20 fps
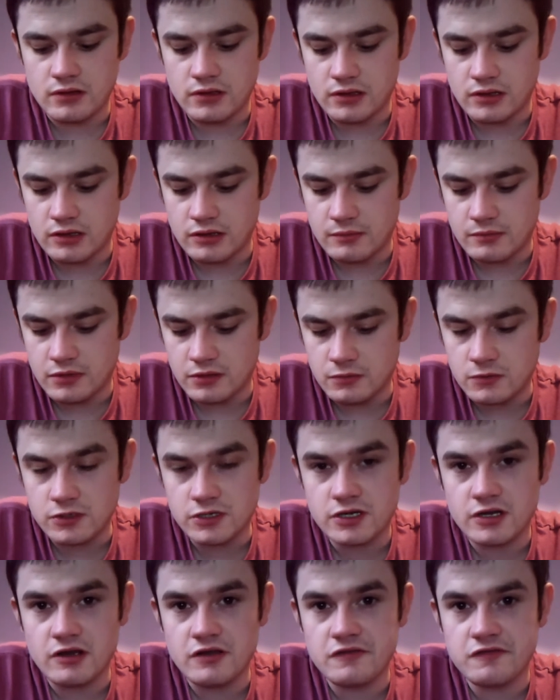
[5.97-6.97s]
I'm
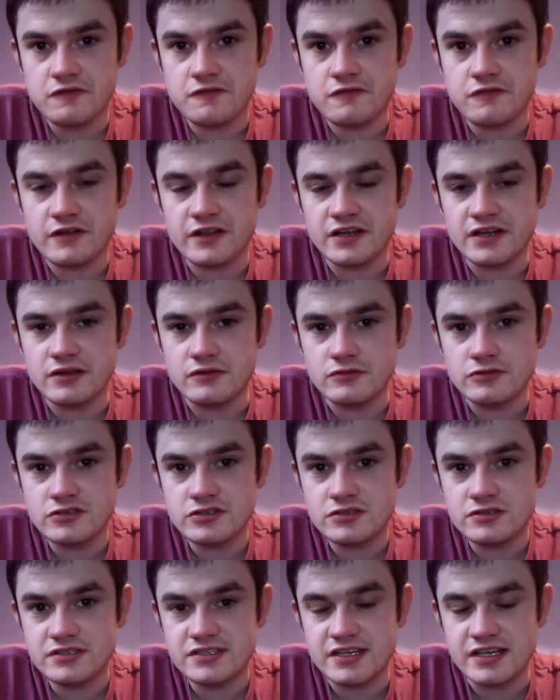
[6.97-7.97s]
going to go 3-0
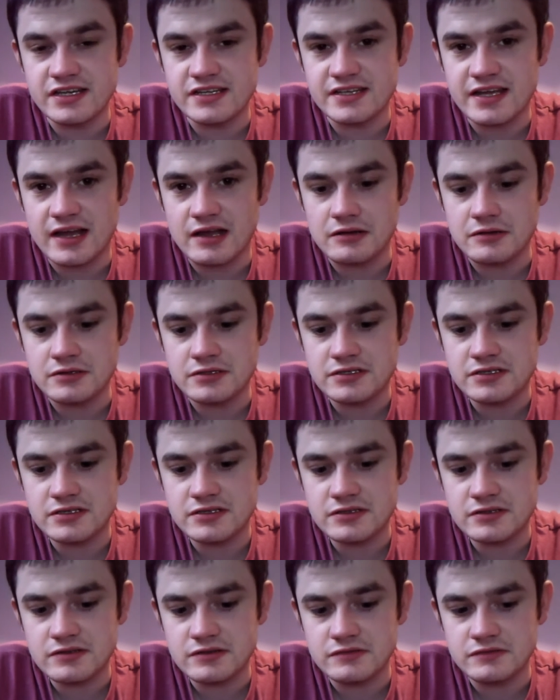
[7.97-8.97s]
Cityy
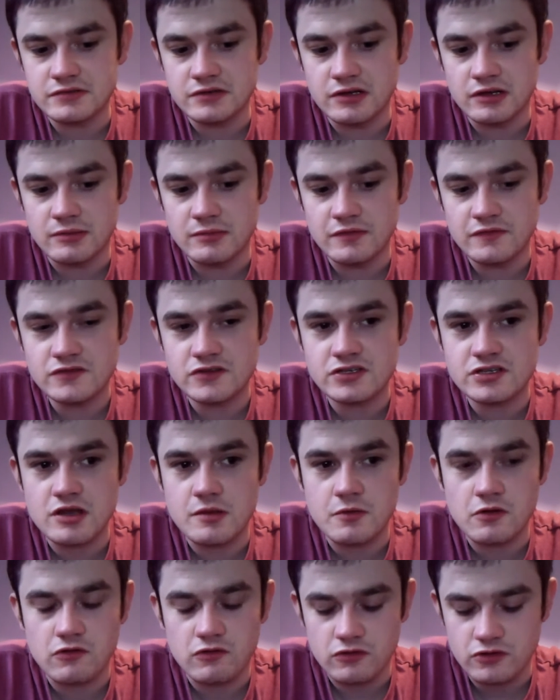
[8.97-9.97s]
Towers. I've just
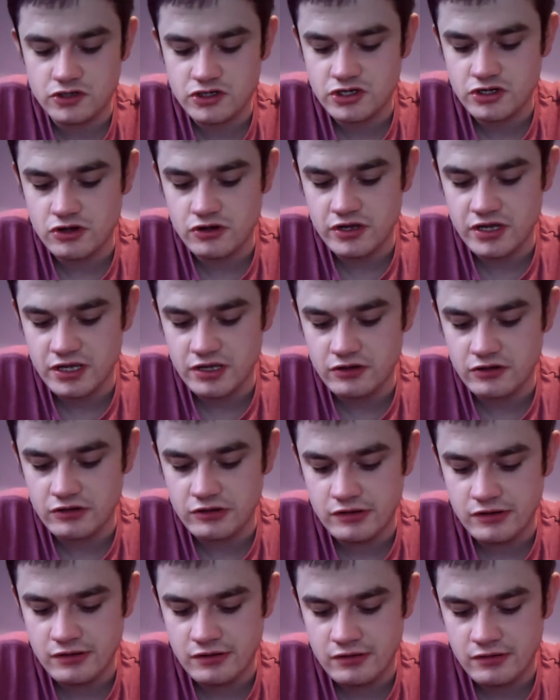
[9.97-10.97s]
come across Shotti
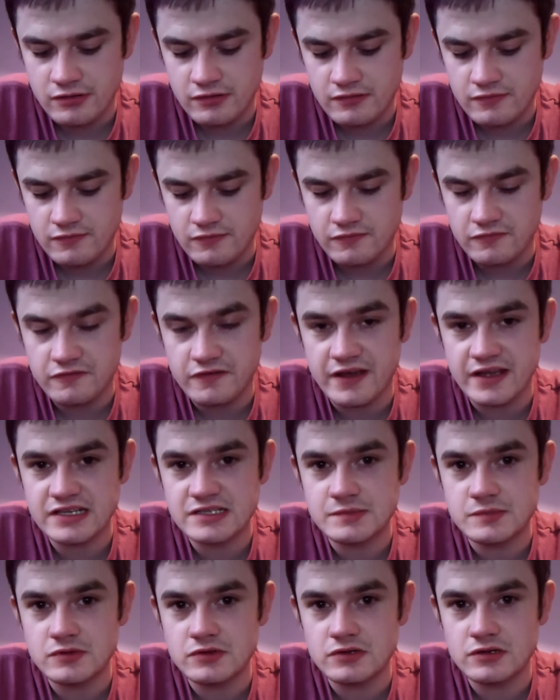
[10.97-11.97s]
on
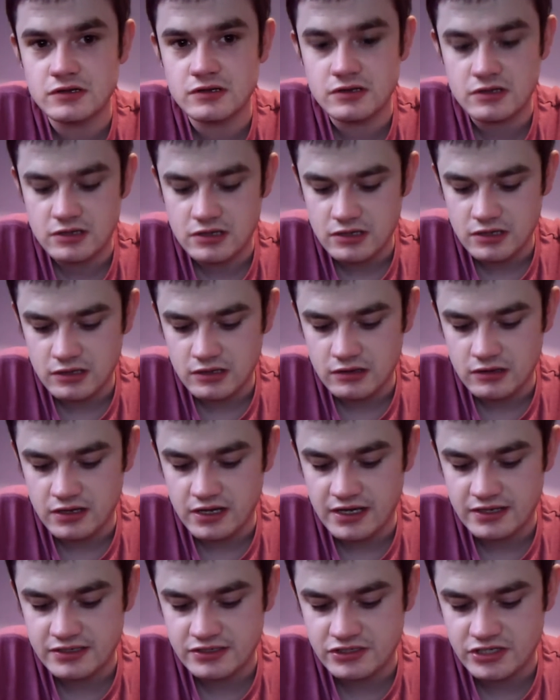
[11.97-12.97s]
Facebook.
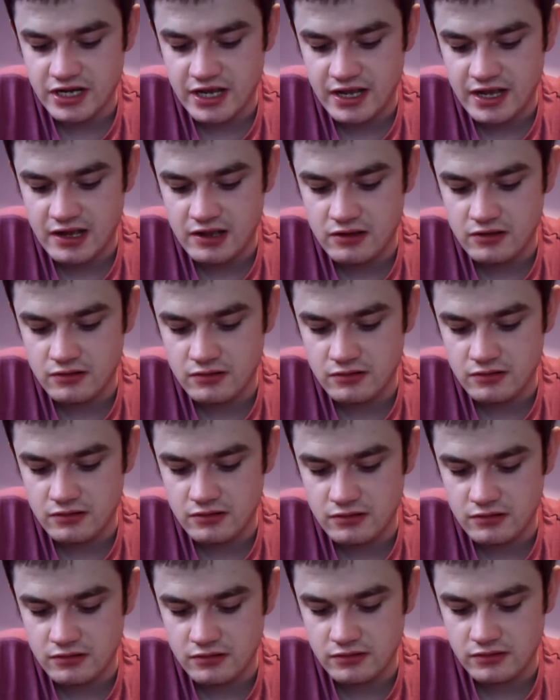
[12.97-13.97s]
I had to check out
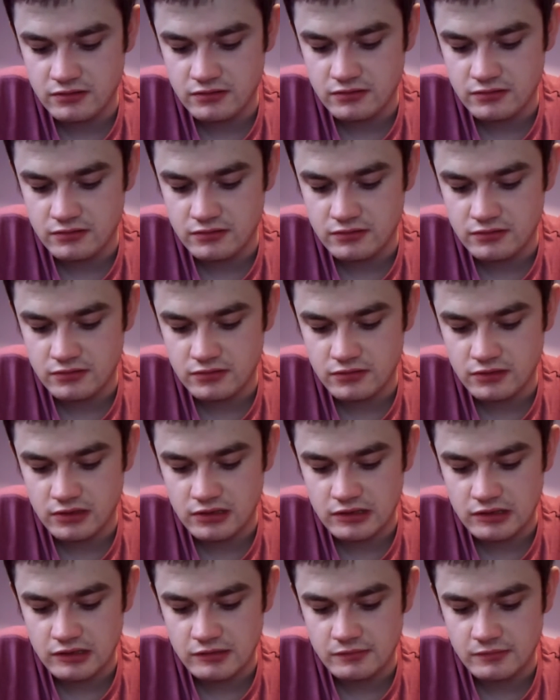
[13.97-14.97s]

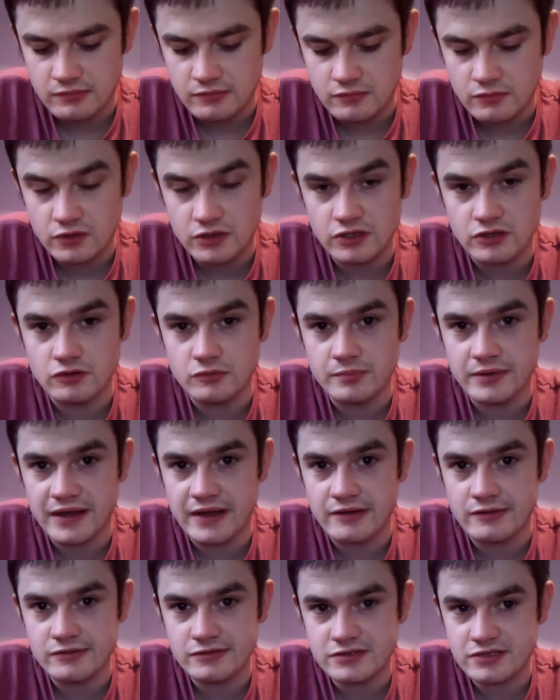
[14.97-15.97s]
one of your
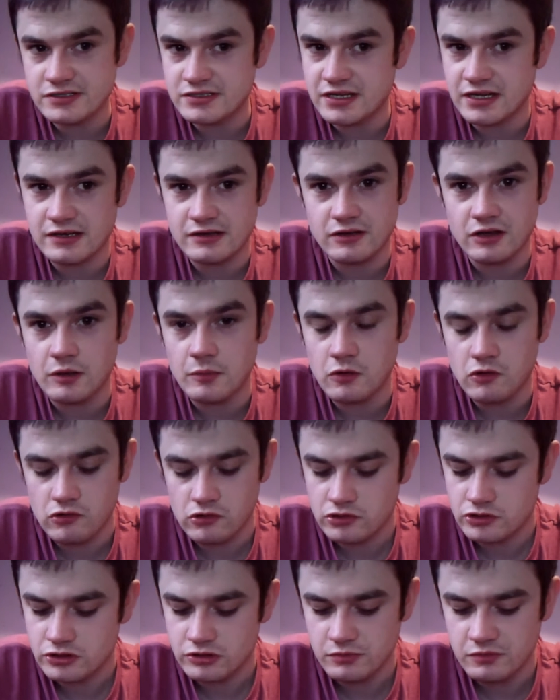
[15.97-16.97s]
battles because I hadn't come
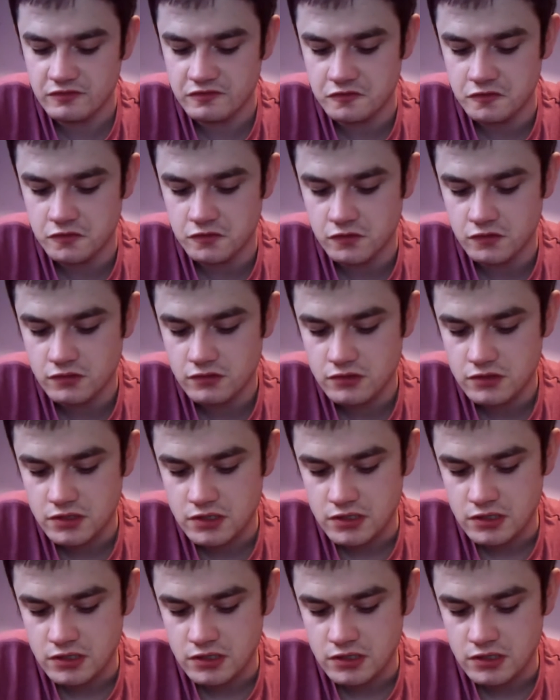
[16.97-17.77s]
across you before.